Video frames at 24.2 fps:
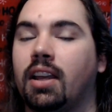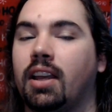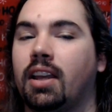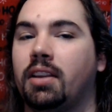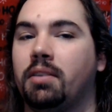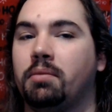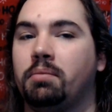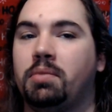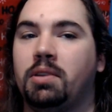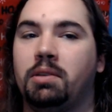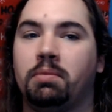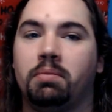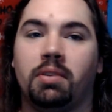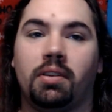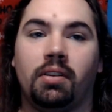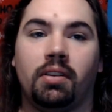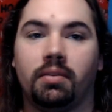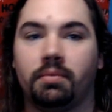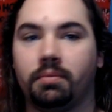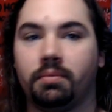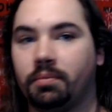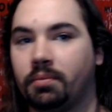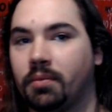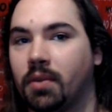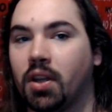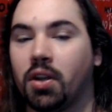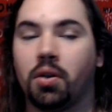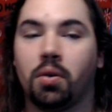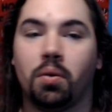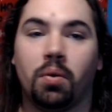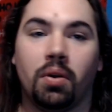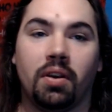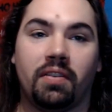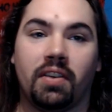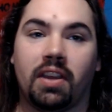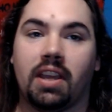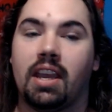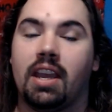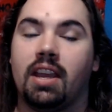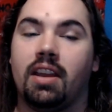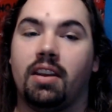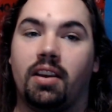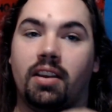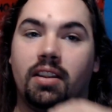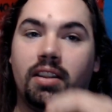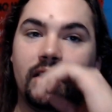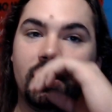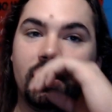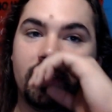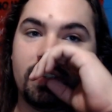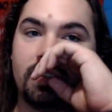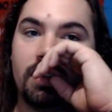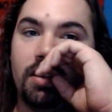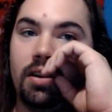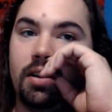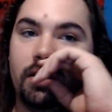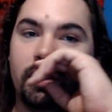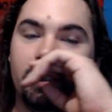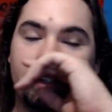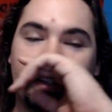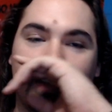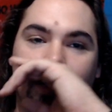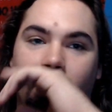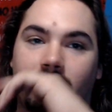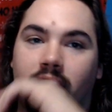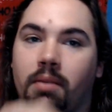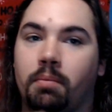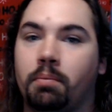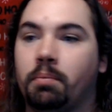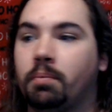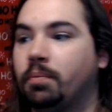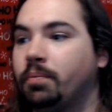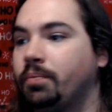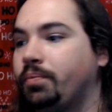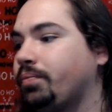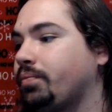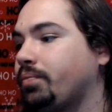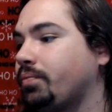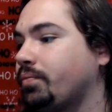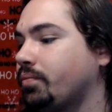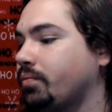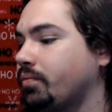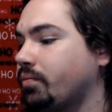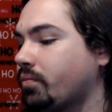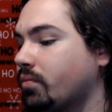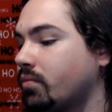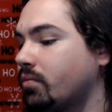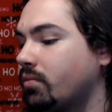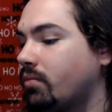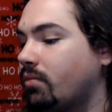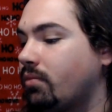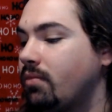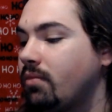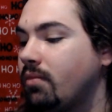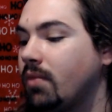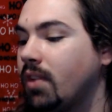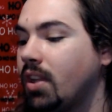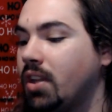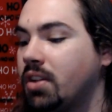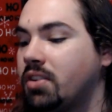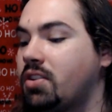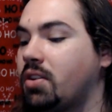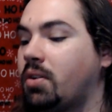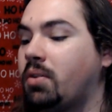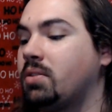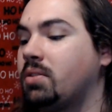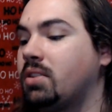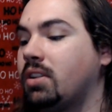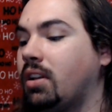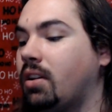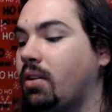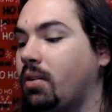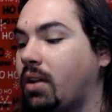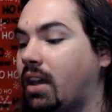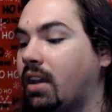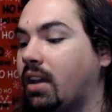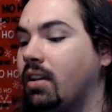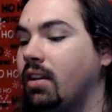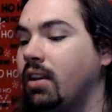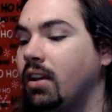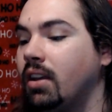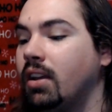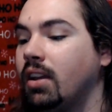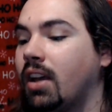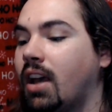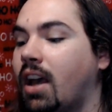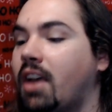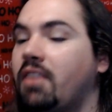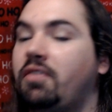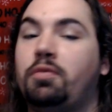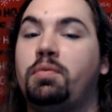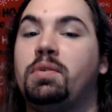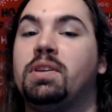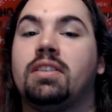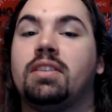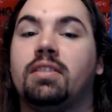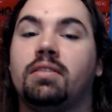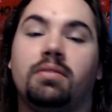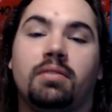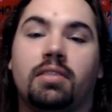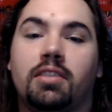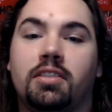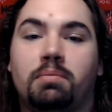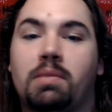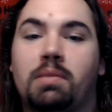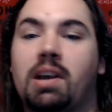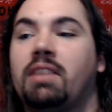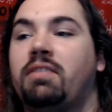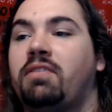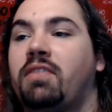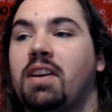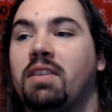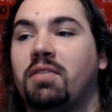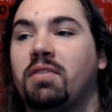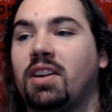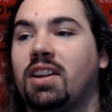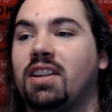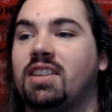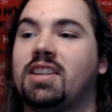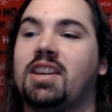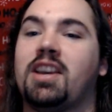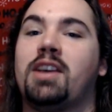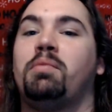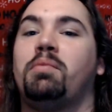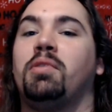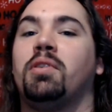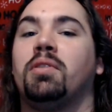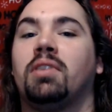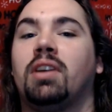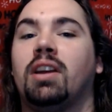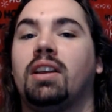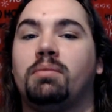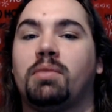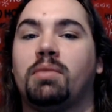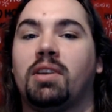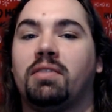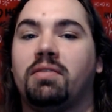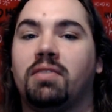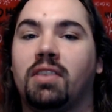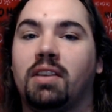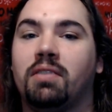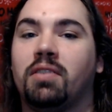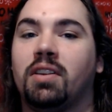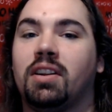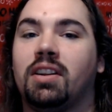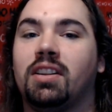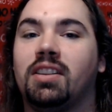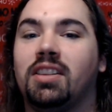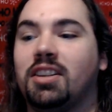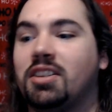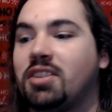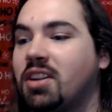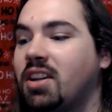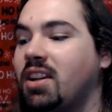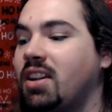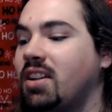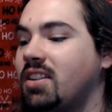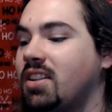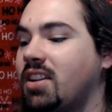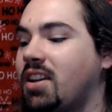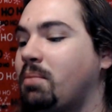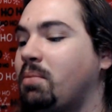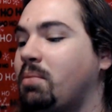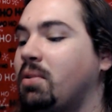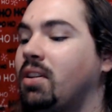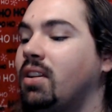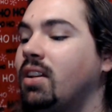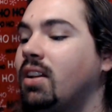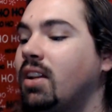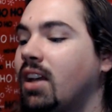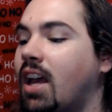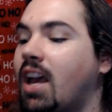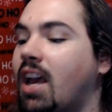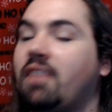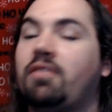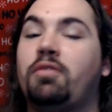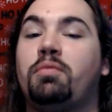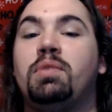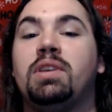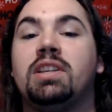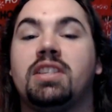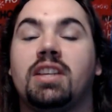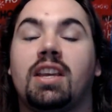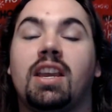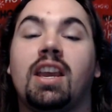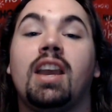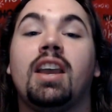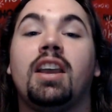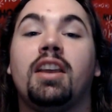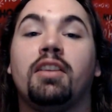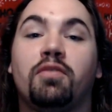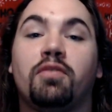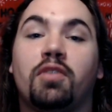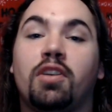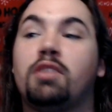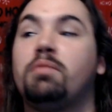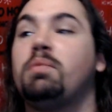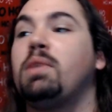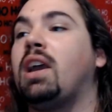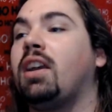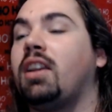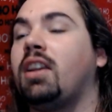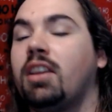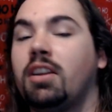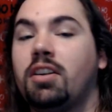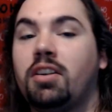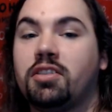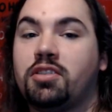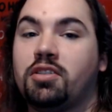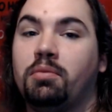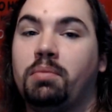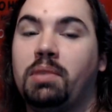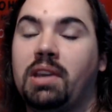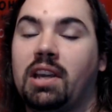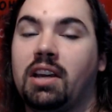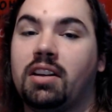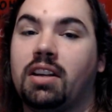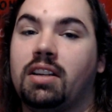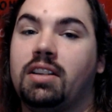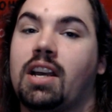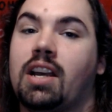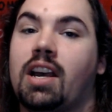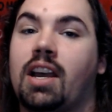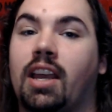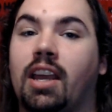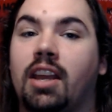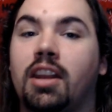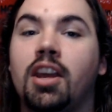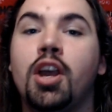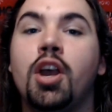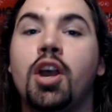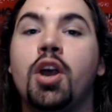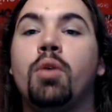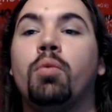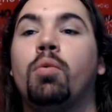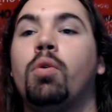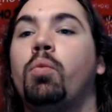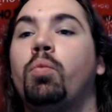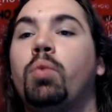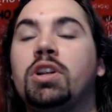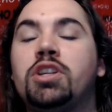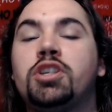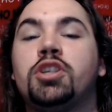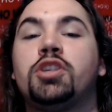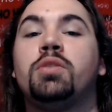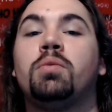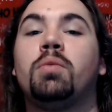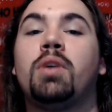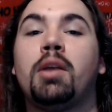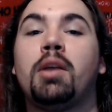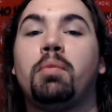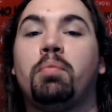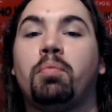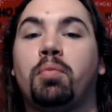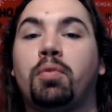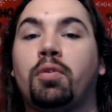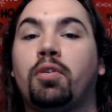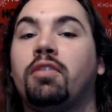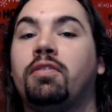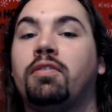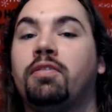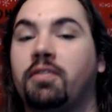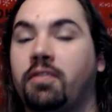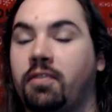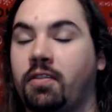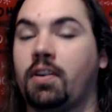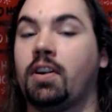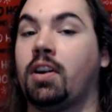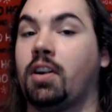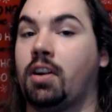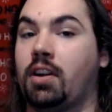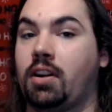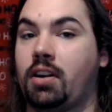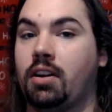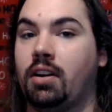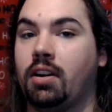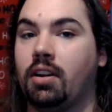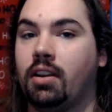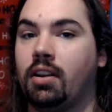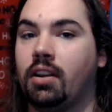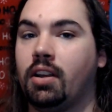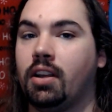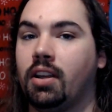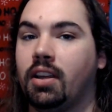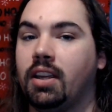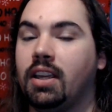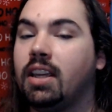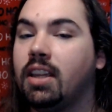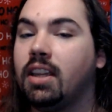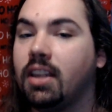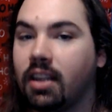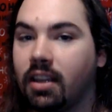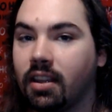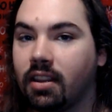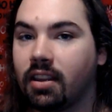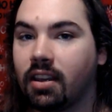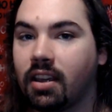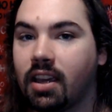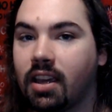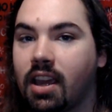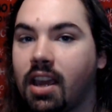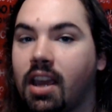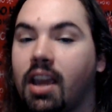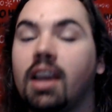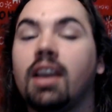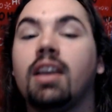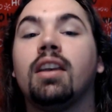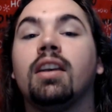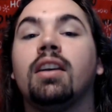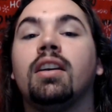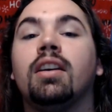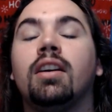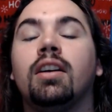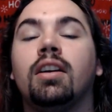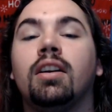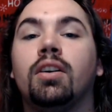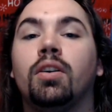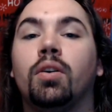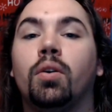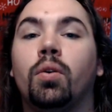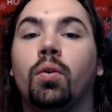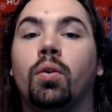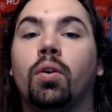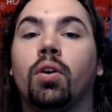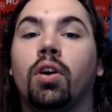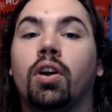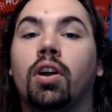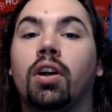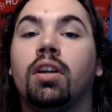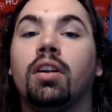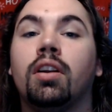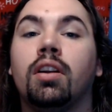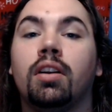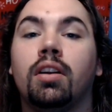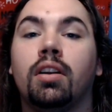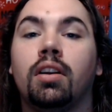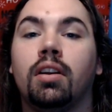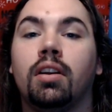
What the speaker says: and people equivocate on this all the time. So it's okay. I have a piece. This is my favorite example, right? My favorite cliche example. I have a piece of cake in front of me. I can also be on a diet. Well, which do I prefer? Eating the cake or